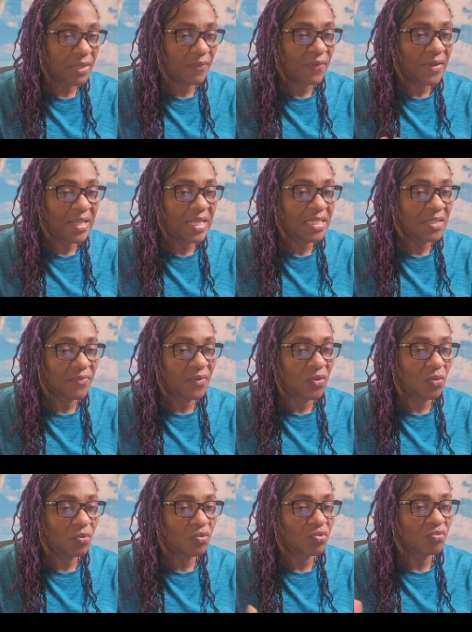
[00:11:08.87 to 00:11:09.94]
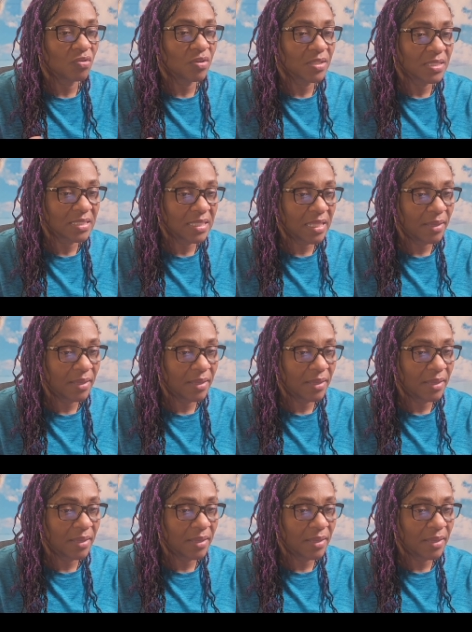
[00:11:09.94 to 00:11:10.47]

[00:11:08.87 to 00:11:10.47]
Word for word: They feel as if you don't trust